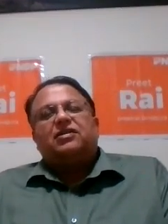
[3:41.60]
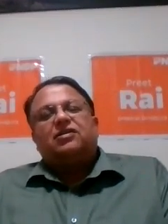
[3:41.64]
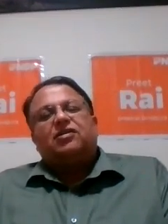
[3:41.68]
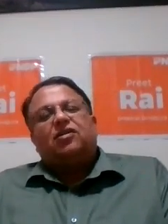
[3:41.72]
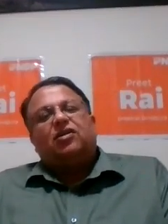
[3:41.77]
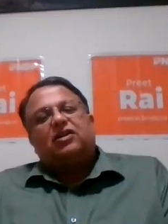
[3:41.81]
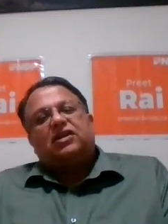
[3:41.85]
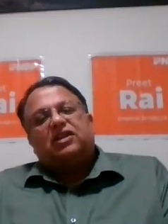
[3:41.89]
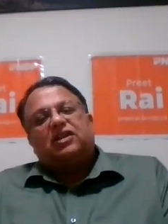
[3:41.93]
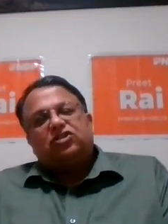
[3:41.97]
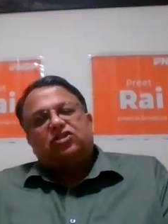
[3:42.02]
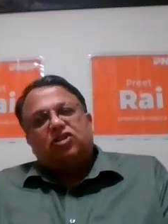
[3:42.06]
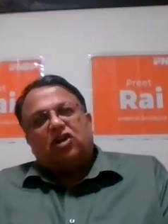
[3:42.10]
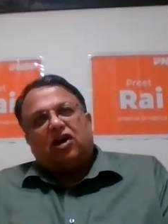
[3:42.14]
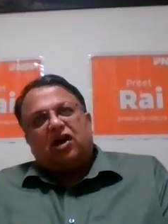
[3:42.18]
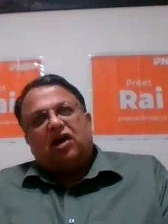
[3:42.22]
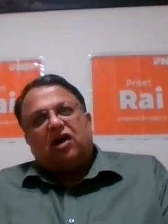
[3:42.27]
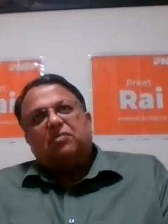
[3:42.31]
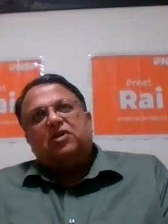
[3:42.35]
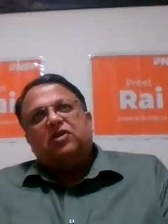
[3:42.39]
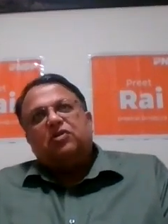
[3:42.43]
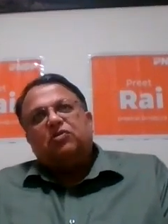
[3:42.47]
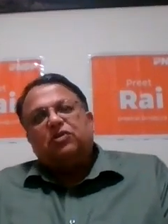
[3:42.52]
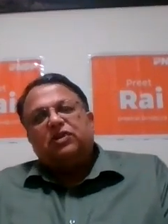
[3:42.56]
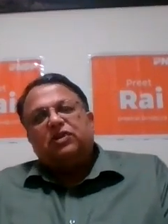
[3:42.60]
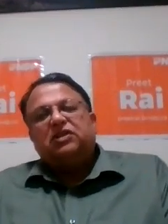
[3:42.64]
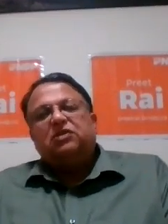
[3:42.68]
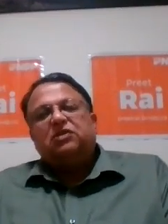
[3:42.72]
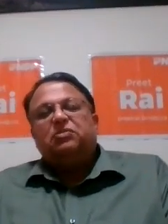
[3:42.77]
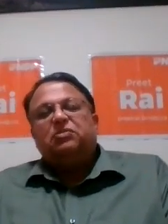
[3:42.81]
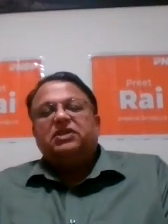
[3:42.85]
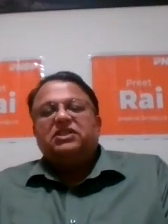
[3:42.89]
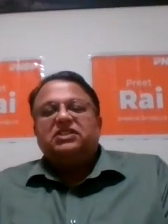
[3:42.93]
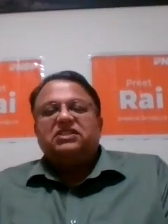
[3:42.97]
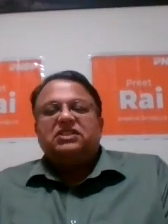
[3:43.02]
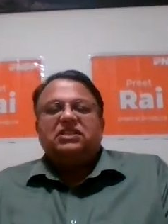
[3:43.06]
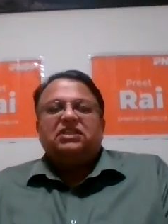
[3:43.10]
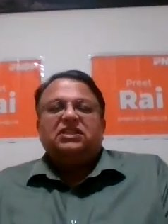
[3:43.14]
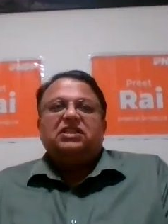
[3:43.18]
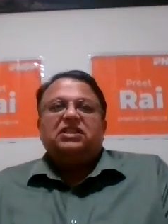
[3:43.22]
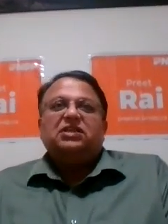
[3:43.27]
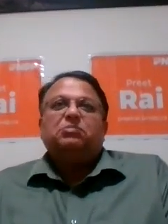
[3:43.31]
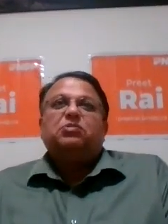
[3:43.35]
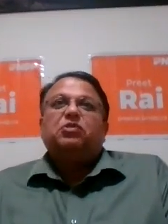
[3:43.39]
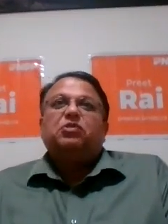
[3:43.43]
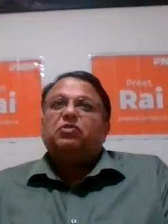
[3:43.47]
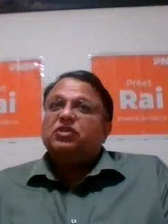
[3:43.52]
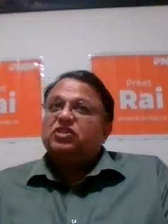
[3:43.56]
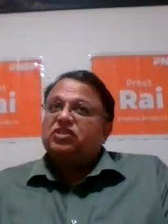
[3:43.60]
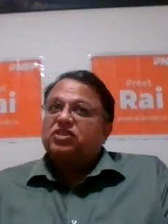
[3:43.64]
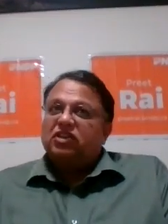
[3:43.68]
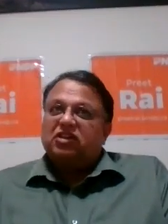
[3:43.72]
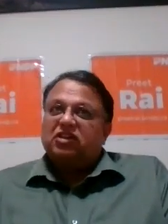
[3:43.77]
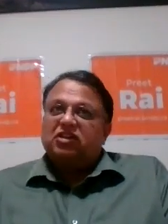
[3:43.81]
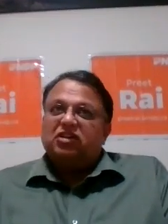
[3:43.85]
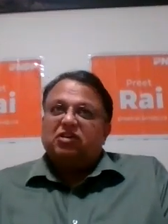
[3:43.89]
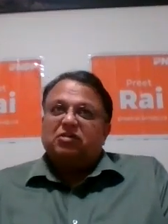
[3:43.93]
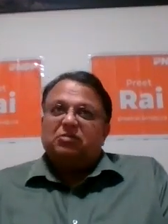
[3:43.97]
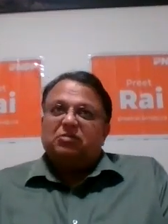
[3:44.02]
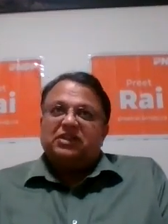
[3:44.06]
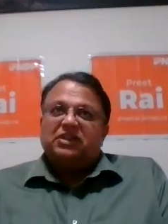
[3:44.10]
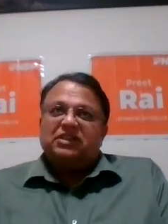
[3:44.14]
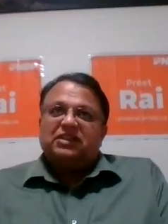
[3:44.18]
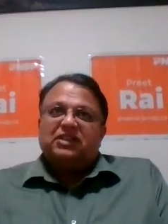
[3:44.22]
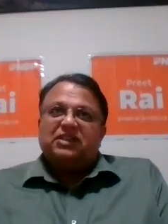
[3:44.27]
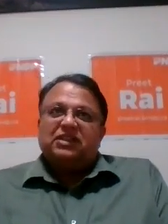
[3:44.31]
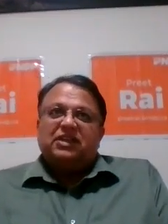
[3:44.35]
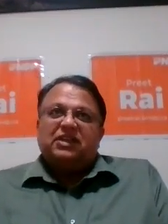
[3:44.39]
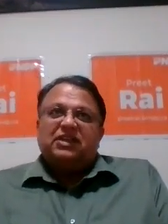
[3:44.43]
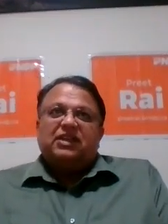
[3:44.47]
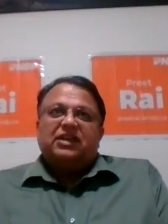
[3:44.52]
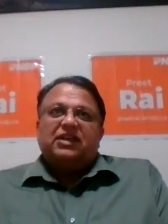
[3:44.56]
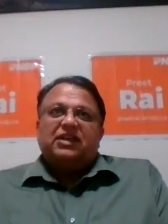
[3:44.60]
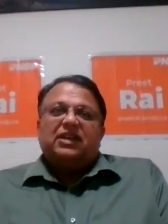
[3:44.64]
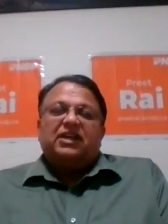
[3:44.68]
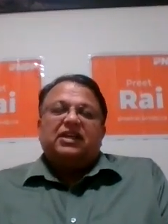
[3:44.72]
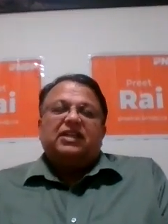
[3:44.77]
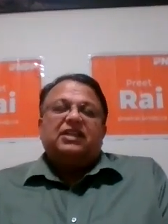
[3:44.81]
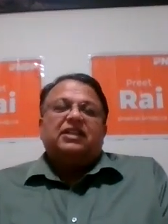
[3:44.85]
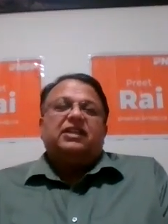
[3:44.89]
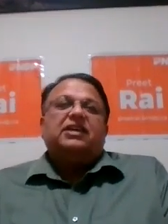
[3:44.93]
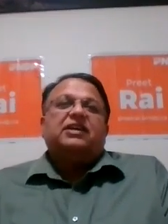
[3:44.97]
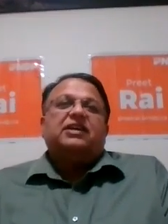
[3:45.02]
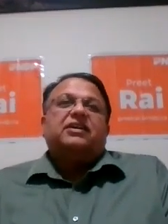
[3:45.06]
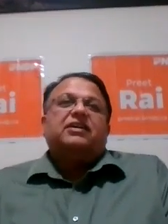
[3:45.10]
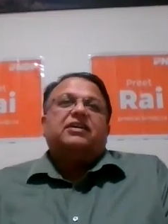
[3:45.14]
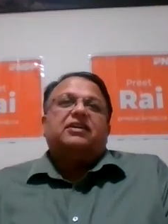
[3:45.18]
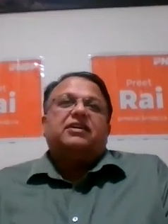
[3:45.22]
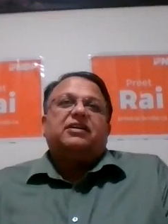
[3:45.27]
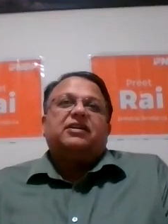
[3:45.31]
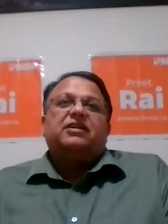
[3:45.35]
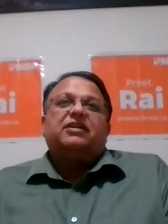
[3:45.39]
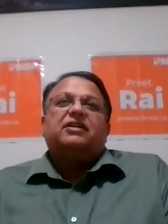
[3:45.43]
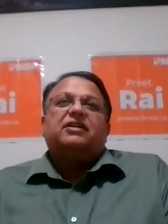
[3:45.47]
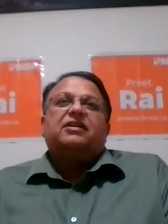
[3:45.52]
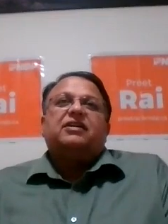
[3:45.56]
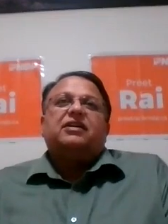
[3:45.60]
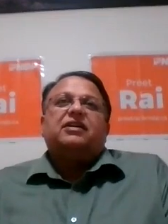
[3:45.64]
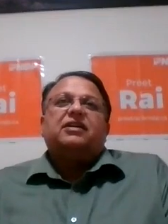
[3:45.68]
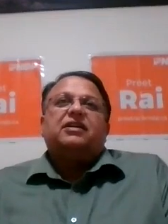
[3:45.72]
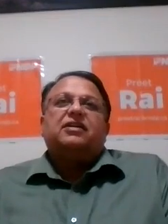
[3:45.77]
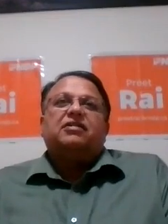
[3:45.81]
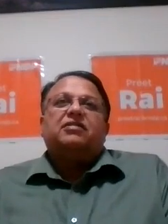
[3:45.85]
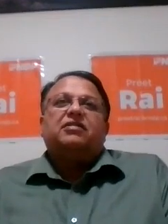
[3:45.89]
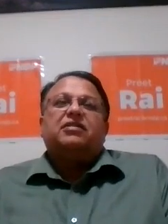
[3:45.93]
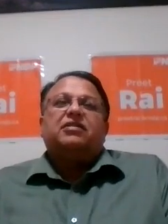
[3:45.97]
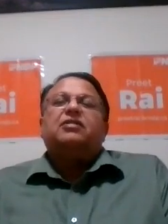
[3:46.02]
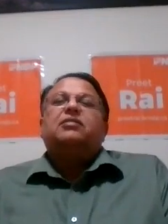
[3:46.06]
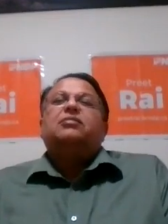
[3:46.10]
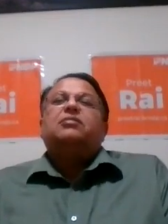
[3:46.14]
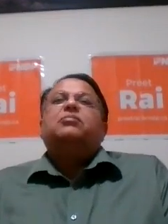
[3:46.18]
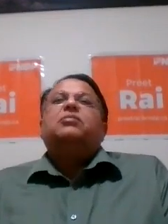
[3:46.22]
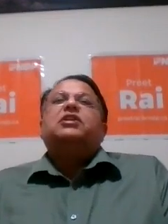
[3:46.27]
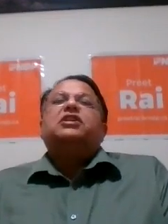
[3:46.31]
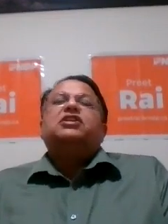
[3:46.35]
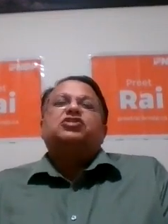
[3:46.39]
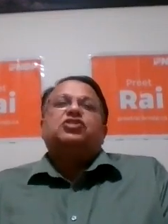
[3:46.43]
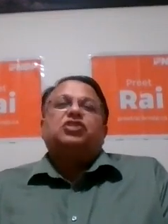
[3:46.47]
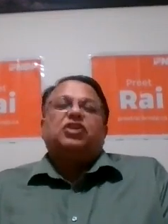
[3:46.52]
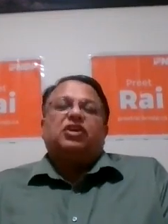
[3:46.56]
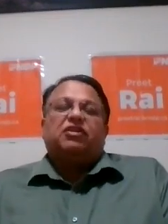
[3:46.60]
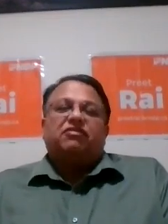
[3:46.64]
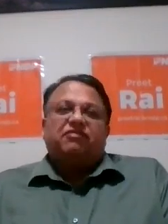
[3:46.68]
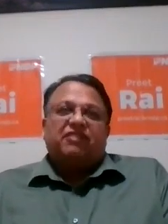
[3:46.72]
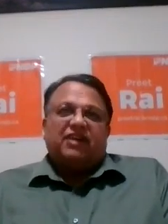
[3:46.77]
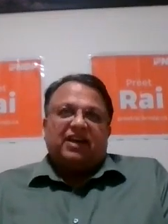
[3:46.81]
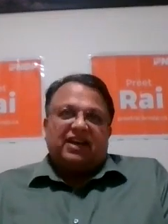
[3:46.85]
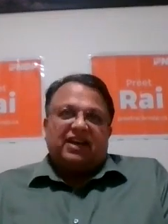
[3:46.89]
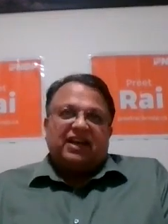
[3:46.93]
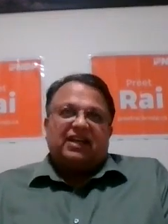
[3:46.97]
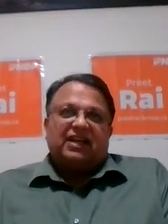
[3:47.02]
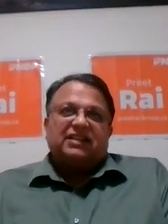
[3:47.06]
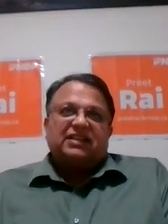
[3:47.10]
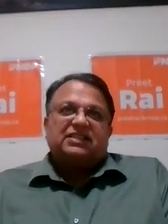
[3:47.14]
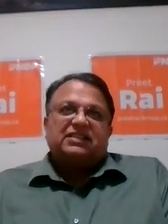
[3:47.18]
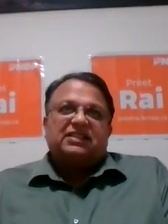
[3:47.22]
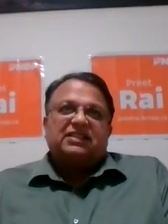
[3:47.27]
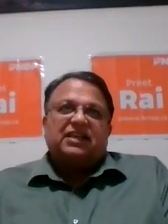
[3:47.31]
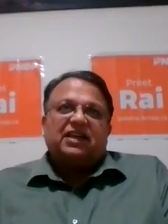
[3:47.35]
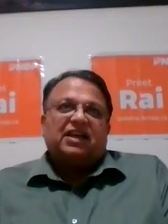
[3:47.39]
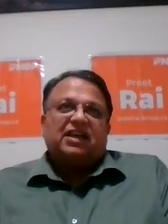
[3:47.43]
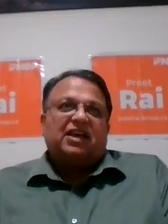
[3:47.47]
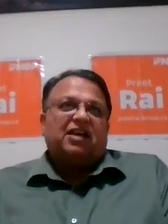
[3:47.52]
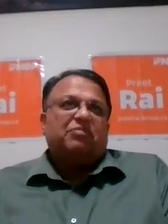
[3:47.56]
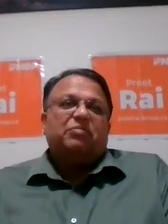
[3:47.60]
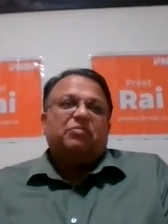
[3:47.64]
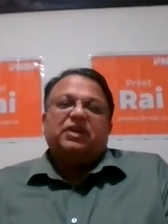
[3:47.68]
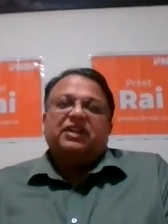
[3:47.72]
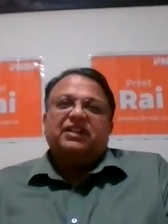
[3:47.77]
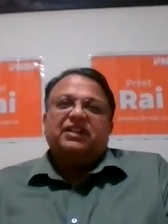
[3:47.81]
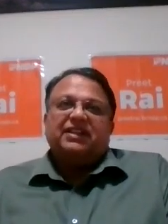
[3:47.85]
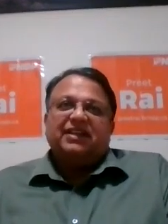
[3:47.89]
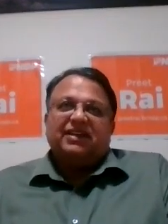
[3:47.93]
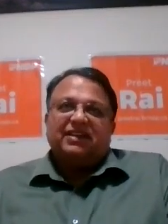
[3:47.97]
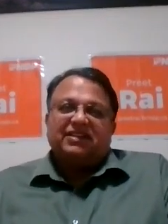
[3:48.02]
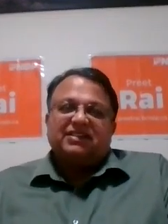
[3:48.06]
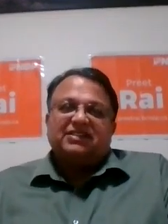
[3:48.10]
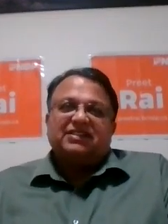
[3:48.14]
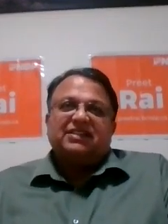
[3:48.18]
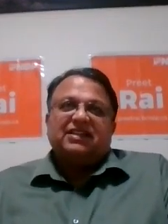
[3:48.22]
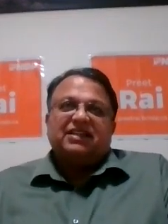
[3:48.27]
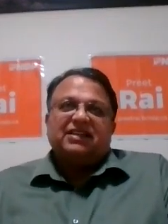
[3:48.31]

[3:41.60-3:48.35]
got a job provincial government in their Ministry of Finance. I've been there,